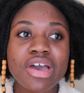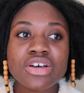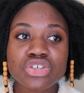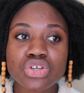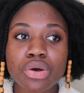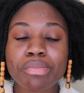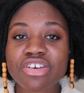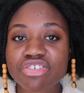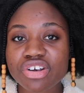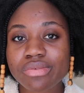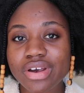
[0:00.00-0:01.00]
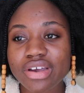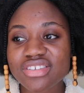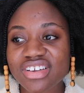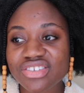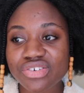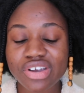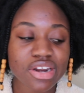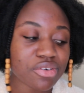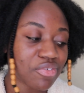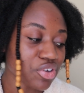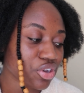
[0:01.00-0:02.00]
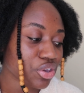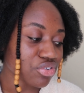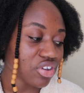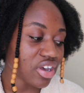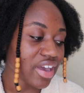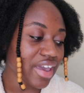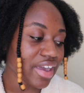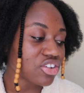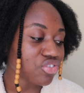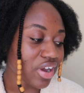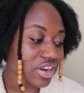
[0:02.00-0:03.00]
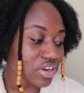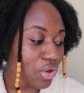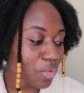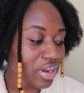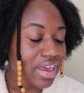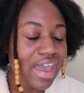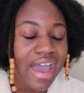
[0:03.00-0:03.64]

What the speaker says: So make sure you're wearing a sunscreen if you're using a tretinoin.